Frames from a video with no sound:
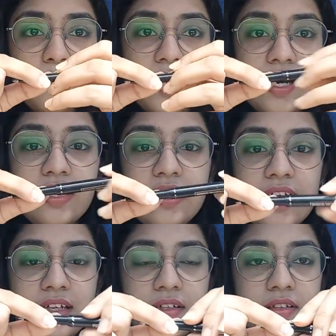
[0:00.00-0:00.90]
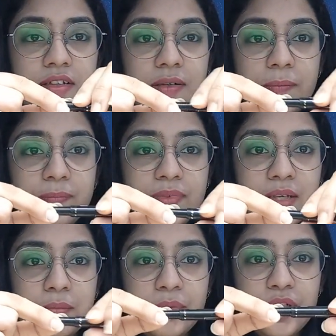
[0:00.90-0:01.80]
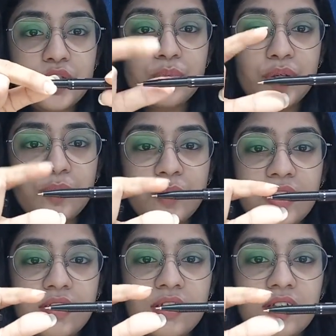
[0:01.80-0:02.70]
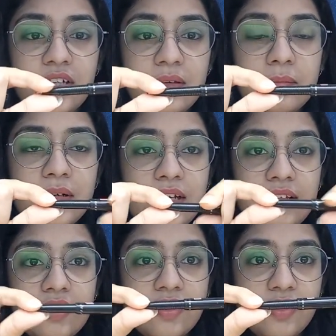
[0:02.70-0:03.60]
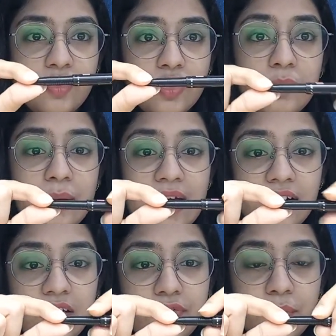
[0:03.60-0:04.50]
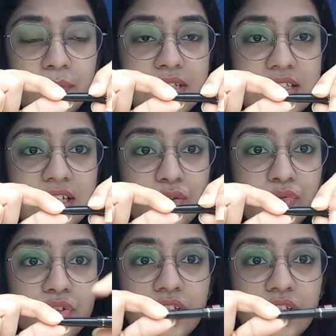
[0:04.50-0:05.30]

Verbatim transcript: part, like the bridge between the nib and the, you know, the barrel, if I'm placing it over